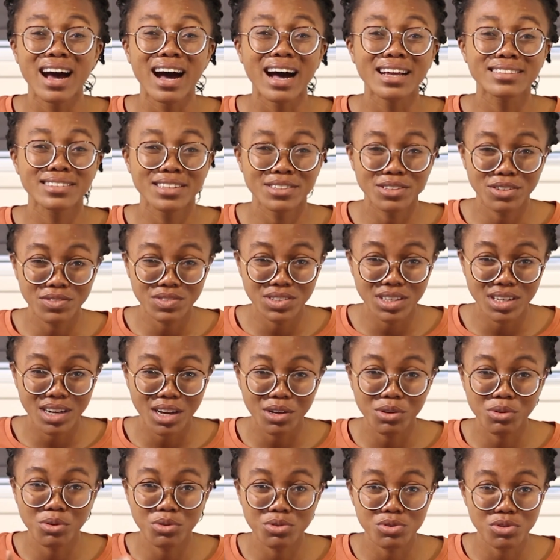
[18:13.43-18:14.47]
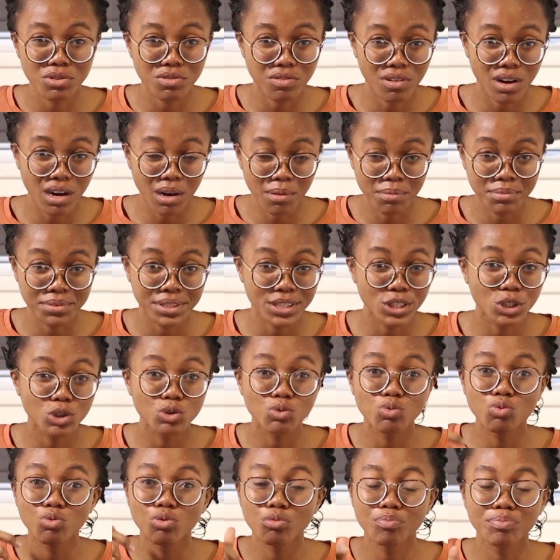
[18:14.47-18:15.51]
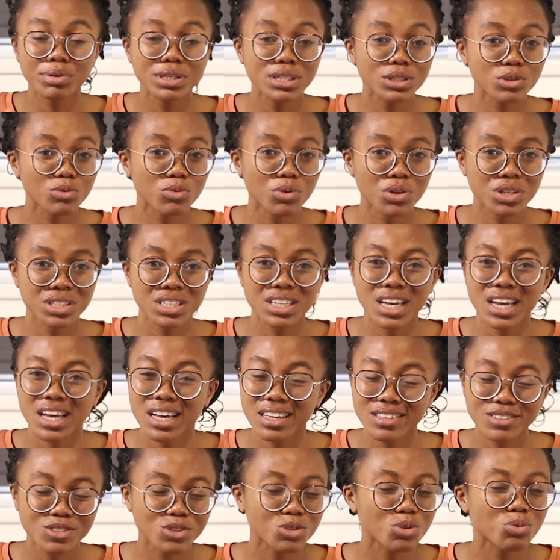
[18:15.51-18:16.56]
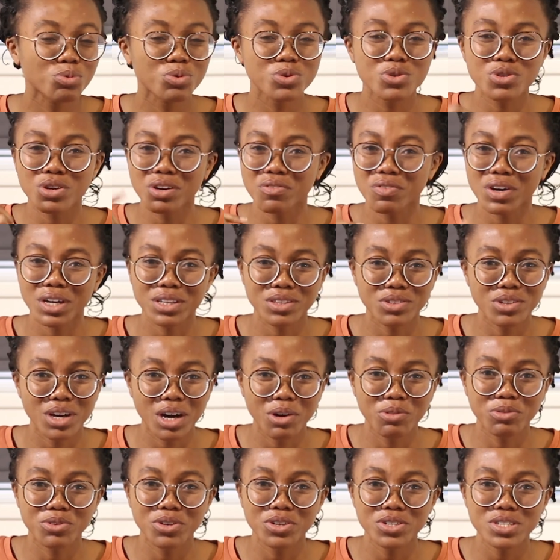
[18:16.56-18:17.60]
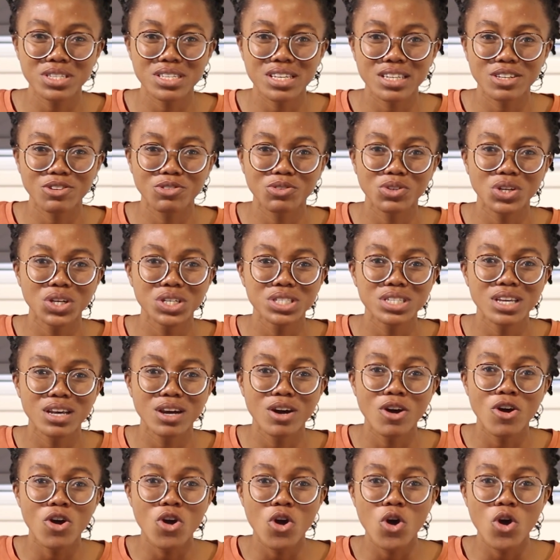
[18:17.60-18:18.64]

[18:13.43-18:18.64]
at the end of the day now you go suffer you will be the one yeah you will suffer no i will not say you will not say